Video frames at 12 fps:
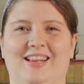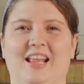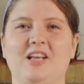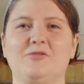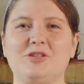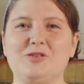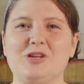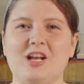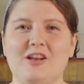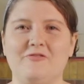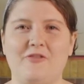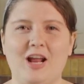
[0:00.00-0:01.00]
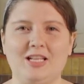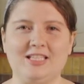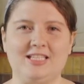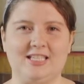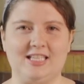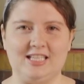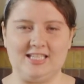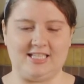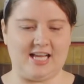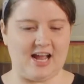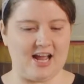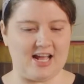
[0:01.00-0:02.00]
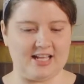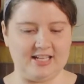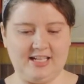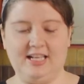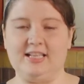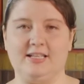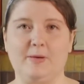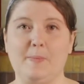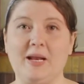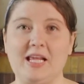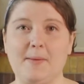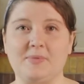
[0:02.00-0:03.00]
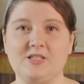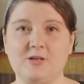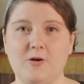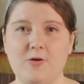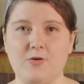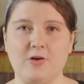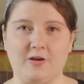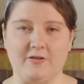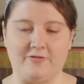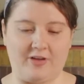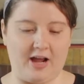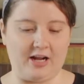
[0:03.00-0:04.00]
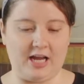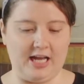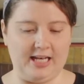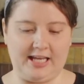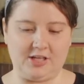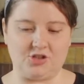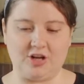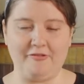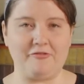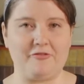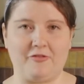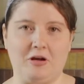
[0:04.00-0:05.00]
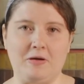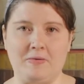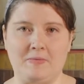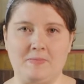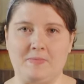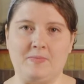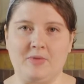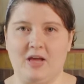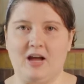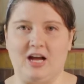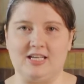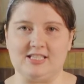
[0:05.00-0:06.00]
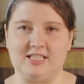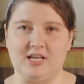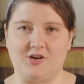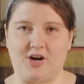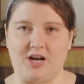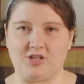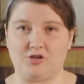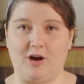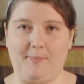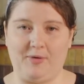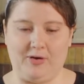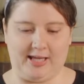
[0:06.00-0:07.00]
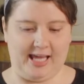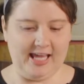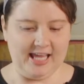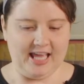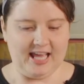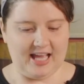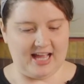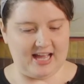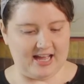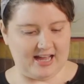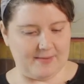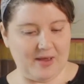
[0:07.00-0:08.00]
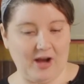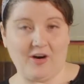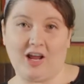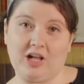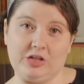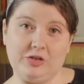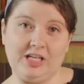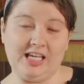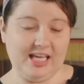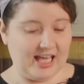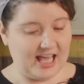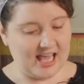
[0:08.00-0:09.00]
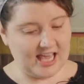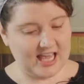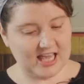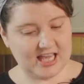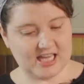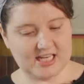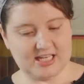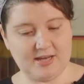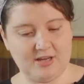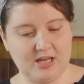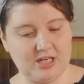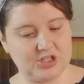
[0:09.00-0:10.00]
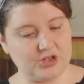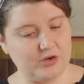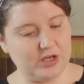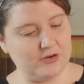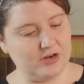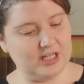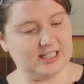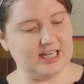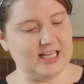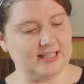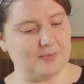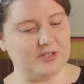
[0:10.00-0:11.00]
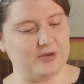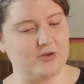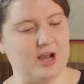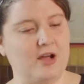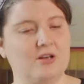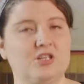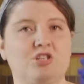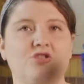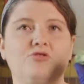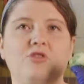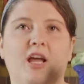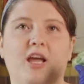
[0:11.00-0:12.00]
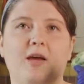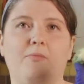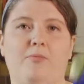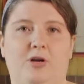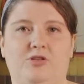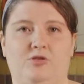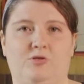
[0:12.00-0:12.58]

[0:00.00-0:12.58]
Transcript: Thanks for tuning in, friends, to this little mini episode of How to Cut Like a Chef from us here at Scrap Cooking. I'm Harriet Clooney, and I'm going to show you in today's episode how to do a Brussels